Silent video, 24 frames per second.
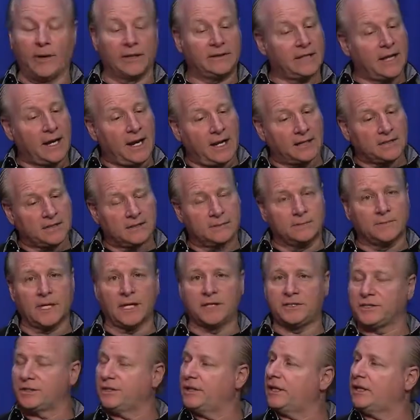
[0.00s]
But they got some
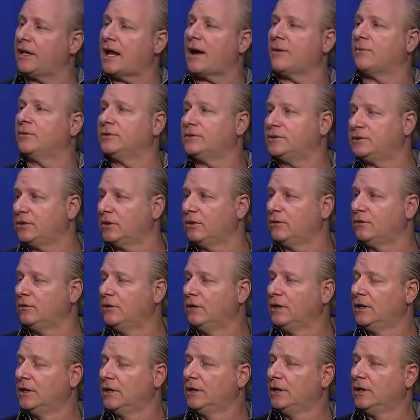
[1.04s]
legend in that one, too.
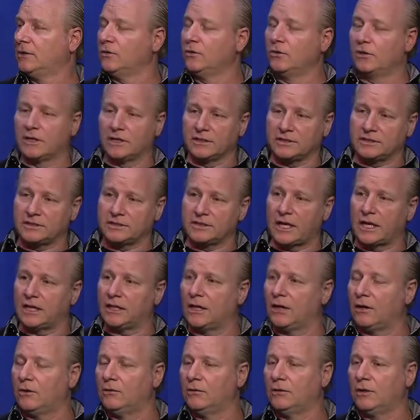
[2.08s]
Lou Costello,